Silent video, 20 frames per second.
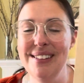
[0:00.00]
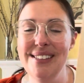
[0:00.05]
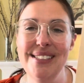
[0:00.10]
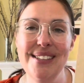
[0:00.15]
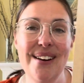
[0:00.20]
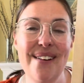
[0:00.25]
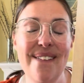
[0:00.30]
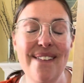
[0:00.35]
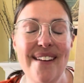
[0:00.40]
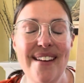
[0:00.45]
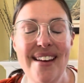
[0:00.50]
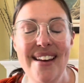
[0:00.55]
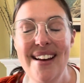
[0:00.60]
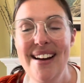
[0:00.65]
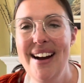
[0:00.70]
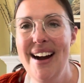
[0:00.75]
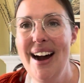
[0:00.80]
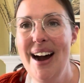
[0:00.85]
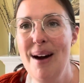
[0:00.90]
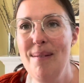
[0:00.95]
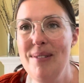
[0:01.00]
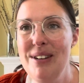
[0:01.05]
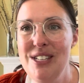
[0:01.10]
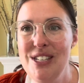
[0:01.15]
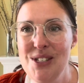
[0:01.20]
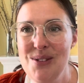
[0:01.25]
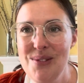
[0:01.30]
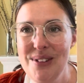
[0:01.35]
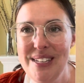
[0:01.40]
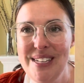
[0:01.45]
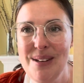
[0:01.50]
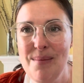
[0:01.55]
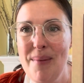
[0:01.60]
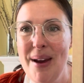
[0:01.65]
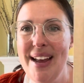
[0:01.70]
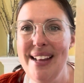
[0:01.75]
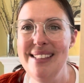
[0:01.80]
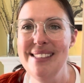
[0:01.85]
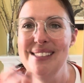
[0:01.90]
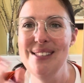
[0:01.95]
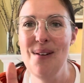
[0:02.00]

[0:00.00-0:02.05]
So it just really depends.